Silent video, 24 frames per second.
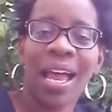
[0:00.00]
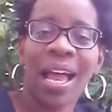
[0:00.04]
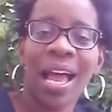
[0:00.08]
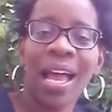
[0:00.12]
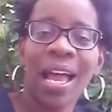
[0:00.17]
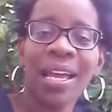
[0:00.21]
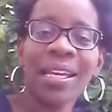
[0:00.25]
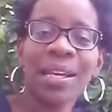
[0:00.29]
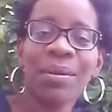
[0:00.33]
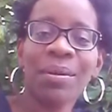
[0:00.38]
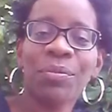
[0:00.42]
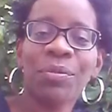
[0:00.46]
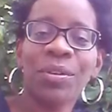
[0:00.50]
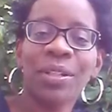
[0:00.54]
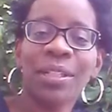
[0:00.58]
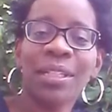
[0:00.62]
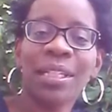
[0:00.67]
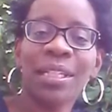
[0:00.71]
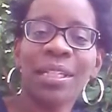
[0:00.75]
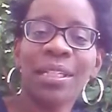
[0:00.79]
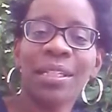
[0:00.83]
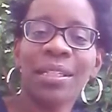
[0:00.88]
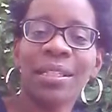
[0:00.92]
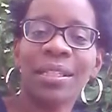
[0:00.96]
am
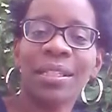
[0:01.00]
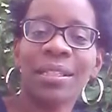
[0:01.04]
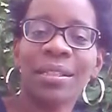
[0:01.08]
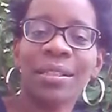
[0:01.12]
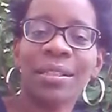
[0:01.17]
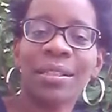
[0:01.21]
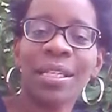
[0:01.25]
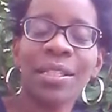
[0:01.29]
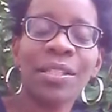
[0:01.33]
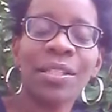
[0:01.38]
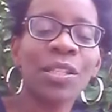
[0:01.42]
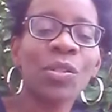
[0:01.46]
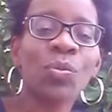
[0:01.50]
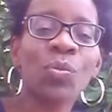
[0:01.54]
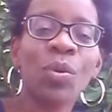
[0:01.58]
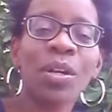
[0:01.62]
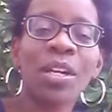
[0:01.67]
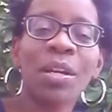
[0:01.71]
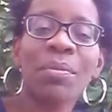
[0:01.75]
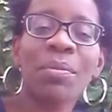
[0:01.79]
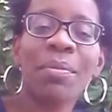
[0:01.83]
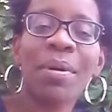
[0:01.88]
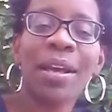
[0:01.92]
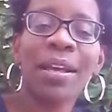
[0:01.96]
really, this is
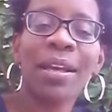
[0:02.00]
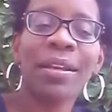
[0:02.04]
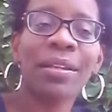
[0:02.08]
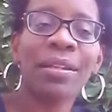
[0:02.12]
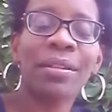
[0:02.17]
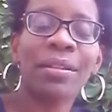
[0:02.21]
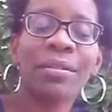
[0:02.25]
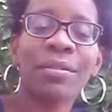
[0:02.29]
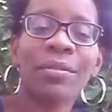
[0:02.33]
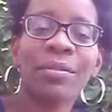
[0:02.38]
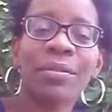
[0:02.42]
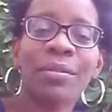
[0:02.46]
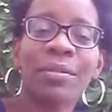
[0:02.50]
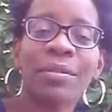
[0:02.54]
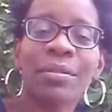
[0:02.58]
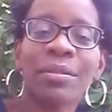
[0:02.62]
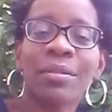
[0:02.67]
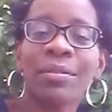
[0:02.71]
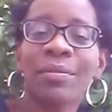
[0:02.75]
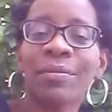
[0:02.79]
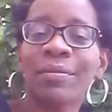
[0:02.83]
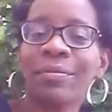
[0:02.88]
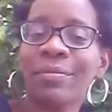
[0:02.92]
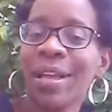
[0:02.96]
one of my,
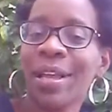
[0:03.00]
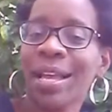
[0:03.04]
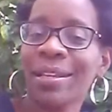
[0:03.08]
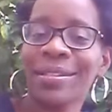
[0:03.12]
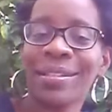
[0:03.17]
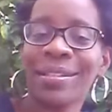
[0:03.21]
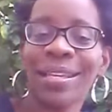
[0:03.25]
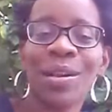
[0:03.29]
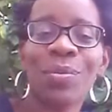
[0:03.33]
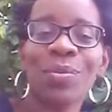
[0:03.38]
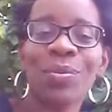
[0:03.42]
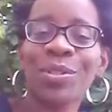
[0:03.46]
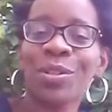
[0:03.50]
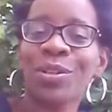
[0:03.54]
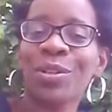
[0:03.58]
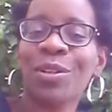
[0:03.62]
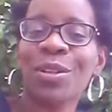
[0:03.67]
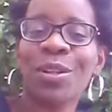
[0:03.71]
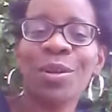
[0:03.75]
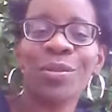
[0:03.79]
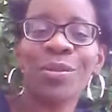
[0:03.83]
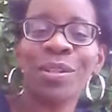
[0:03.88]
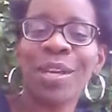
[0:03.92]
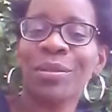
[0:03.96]
I said I was going
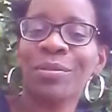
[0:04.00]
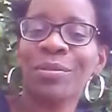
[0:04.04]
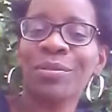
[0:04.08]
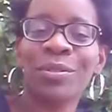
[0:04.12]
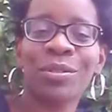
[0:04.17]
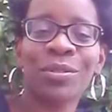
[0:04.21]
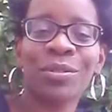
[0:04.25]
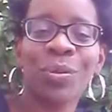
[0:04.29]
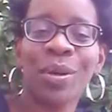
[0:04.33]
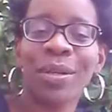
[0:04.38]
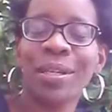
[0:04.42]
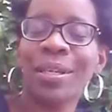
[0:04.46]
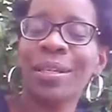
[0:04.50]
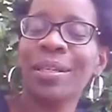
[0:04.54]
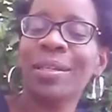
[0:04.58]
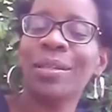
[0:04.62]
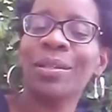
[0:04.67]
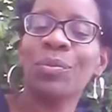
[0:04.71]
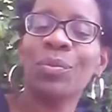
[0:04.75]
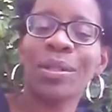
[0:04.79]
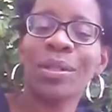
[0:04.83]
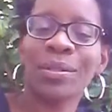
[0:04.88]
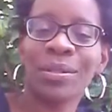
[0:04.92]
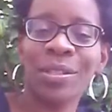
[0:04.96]
to close out
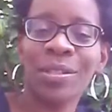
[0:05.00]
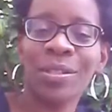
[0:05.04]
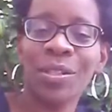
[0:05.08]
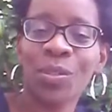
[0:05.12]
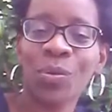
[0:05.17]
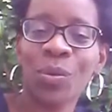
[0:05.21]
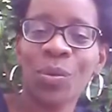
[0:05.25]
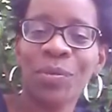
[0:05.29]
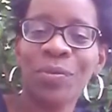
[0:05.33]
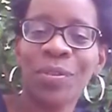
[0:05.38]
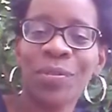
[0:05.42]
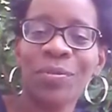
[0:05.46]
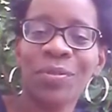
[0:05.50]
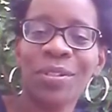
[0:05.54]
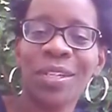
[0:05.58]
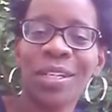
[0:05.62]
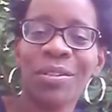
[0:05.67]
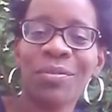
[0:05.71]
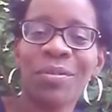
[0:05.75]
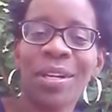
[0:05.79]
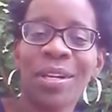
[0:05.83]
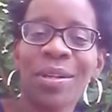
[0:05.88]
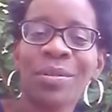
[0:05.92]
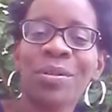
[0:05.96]
this is
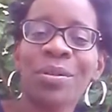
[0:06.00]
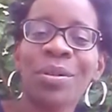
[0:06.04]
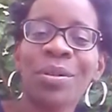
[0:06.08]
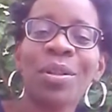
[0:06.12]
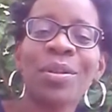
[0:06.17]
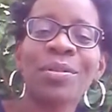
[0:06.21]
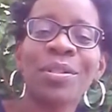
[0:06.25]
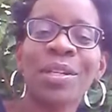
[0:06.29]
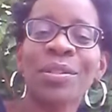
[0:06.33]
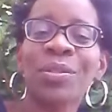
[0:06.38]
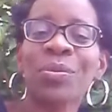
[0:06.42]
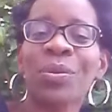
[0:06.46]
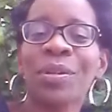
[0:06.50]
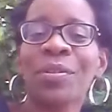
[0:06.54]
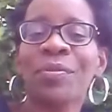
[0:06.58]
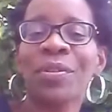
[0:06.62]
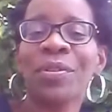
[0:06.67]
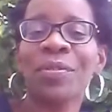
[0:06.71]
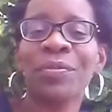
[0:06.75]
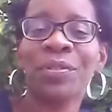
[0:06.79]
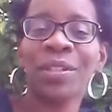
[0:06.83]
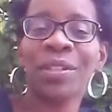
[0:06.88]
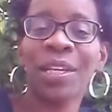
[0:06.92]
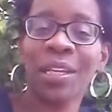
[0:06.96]
2015, right? I was going to close out
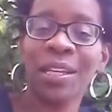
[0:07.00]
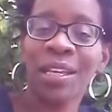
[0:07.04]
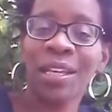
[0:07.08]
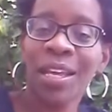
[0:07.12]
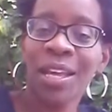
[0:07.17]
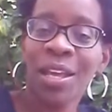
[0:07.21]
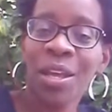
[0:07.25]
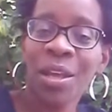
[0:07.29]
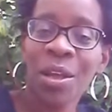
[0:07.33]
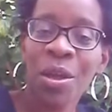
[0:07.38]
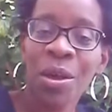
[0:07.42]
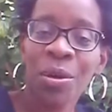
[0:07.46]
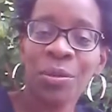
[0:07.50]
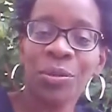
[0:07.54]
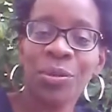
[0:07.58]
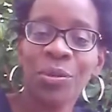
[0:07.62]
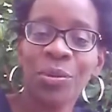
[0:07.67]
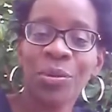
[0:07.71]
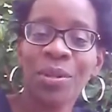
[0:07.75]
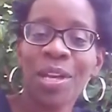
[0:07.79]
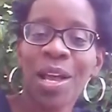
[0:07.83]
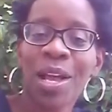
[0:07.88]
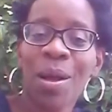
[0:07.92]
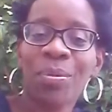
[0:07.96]
2015
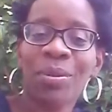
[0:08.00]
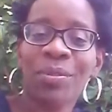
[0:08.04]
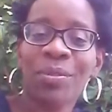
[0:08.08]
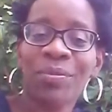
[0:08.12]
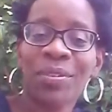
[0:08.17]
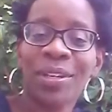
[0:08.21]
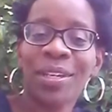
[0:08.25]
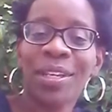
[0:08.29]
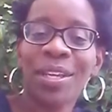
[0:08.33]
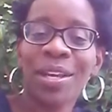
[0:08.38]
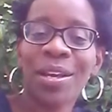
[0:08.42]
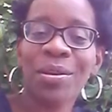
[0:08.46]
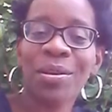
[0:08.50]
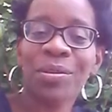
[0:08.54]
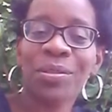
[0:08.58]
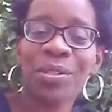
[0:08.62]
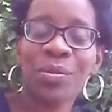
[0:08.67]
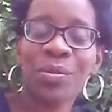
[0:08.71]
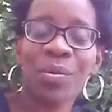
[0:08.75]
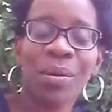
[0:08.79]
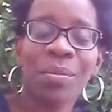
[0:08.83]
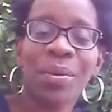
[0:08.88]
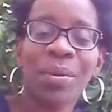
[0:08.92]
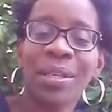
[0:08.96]
doing a couple of videos,
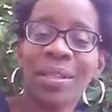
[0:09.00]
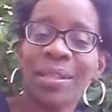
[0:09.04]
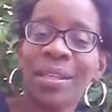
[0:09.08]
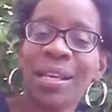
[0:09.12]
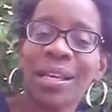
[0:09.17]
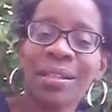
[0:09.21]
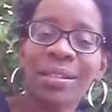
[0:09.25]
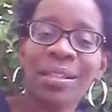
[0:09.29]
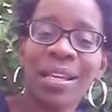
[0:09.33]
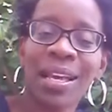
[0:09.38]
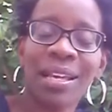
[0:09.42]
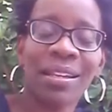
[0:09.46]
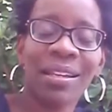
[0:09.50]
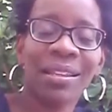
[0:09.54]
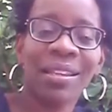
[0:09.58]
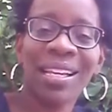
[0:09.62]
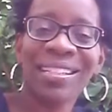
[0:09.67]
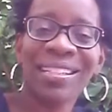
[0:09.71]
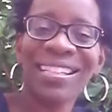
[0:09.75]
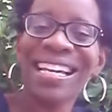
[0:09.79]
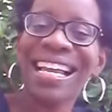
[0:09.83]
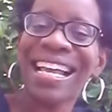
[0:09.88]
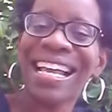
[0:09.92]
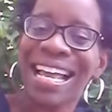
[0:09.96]
so I made that kind of
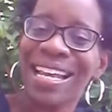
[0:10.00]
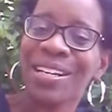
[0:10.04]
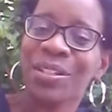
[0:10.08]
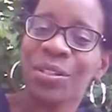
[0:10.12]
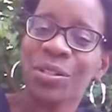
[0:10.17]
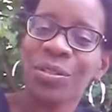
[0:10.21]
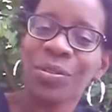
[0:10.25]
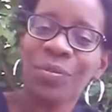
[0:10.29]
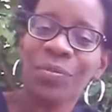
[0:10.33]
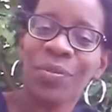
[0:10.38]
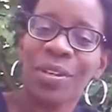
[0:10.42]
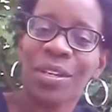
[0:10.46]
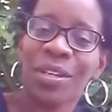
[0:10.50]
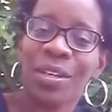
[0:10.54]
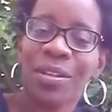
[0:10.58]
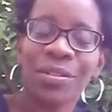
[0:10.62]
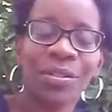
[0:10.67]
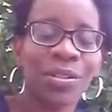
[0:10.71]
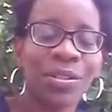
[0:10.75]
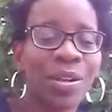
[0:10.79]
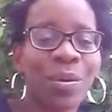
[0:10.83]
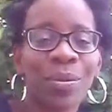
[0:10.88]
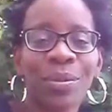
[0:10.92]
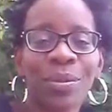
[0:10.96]
thing. I said I got to do some
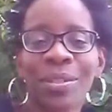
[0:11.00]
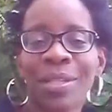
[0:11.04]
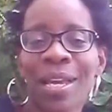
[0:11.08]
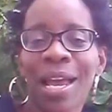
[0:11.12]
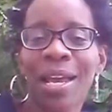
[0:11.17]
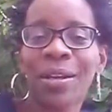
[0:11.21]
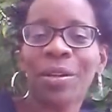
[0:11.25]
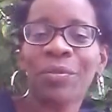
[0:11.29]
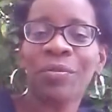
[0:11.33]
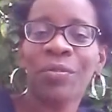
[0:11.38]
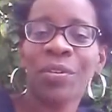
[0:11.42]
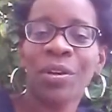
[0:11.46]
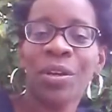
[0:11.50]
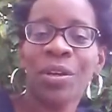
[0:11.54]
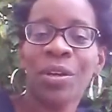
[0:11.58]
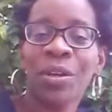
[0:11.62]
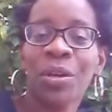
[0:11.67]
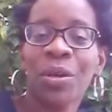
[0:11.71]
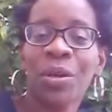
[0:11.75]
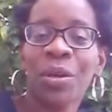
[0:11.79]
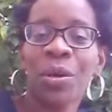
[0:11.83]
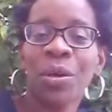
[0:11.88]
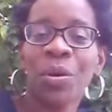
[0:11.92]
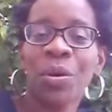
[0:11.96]
videos, I was tired of
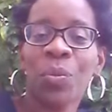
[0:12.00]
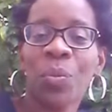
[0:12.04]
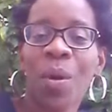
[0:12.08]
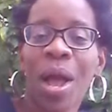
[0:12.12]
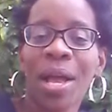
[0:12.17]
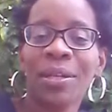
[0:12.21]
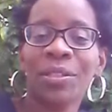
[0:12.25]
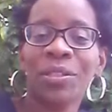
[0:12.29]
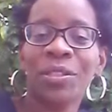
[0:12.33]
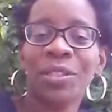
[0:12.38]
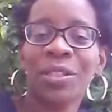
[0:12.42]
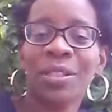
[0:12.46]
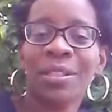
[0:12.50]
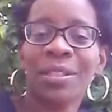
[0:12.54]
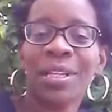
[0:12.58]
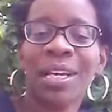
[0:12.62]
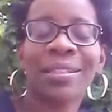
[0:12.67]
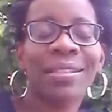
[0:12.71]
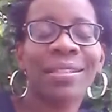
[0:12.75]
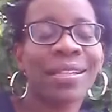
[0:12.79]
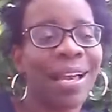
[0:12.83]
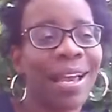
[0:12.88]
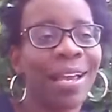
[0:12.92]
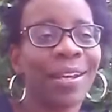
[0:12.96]
watching,
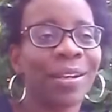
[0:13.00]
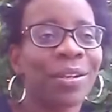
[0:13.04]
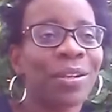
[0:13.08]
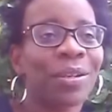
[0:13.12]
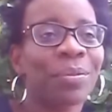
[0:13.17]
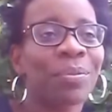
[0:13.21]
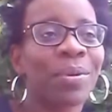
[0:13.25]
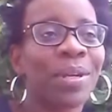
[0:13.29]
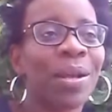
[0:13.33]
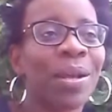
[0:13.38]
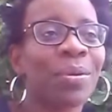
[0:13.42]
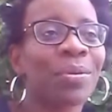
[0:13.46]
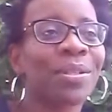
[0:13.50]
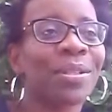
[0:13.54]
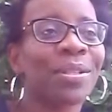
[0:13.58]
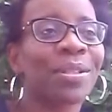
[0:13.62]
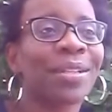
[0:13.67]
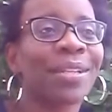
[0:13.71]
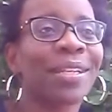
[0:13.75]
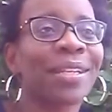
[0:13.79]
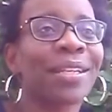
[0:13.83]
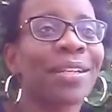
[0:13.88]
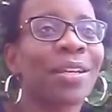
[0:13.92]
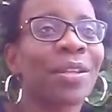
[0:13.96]
not tired, but I was
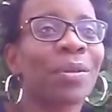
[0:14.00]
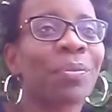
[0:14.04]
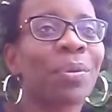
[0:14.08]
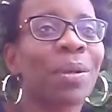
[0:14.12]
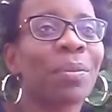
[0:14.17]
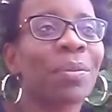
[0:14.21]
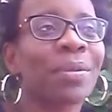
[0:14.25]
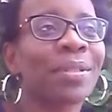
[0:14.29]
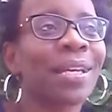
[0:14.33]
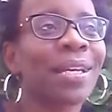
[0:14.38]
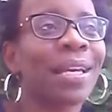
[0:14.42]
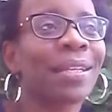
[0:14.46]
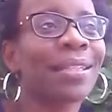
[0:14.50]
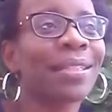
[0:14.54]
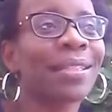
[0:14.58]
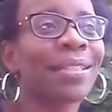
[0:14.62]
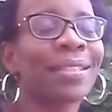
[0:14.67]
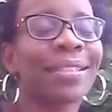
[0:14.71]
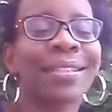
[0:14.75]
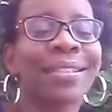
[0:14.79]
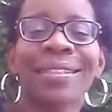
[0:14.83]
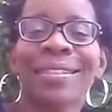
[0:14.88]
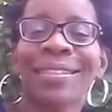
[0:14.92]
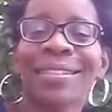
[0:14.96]
looking at other people, so I need
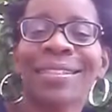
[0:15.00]
to,